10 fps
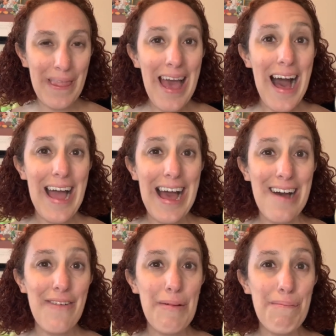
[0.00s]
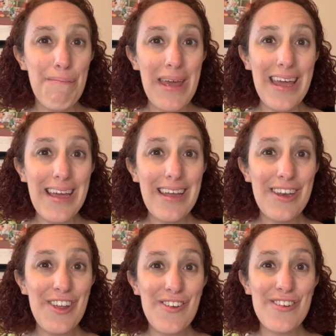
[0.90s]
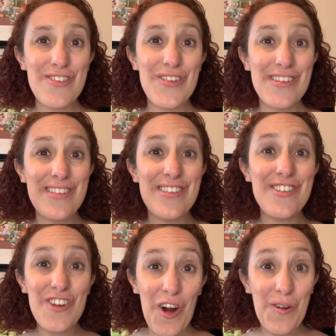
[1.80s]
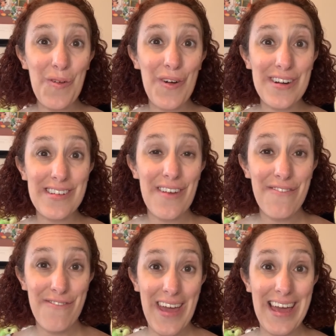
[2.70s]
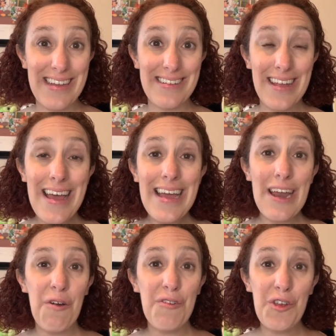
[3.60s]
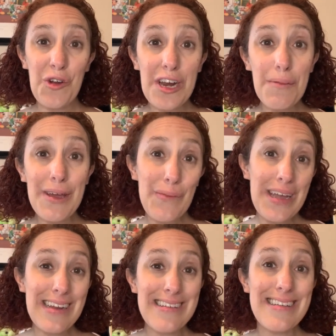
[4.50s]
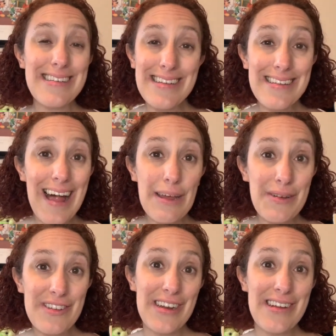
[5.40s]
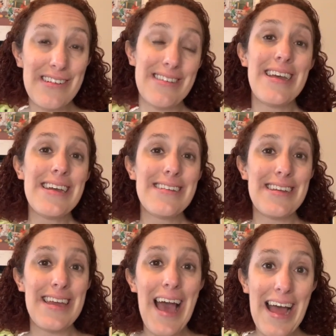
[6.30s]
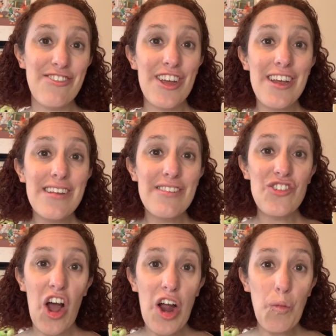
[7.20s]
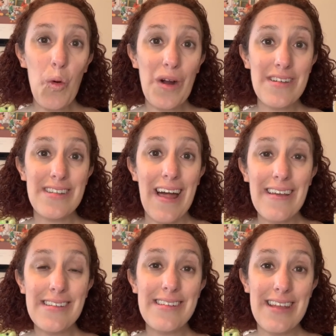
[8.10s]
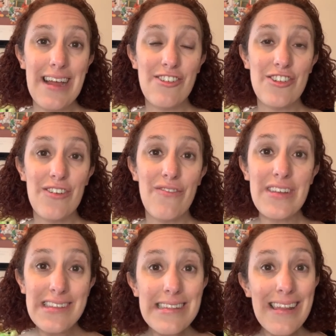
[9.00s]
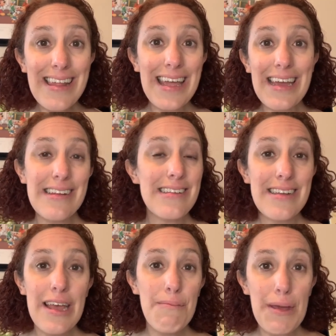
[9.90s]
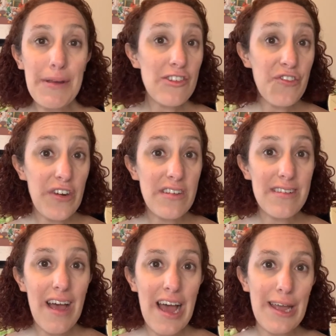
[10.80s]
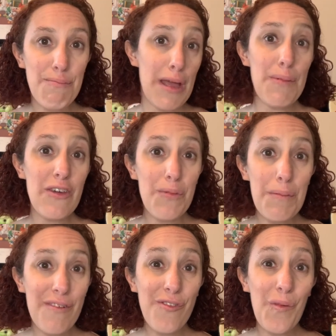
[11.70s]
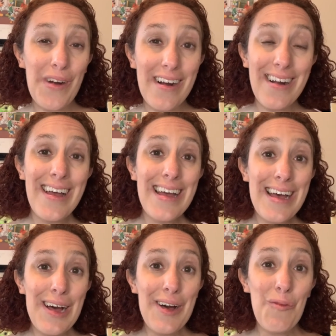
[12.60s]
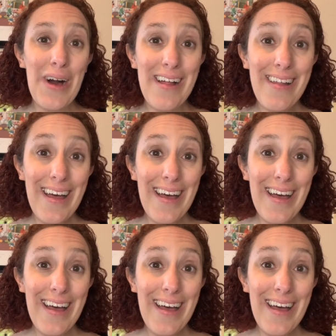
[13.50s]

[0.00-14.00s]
I have big news for Star Wars fans. Now, if you're going to be going to Disney's Hollywood Studios to catch Star Wars Galaxy's Edge, to visit the land, maybe it's your first time, maybe you've been before, well,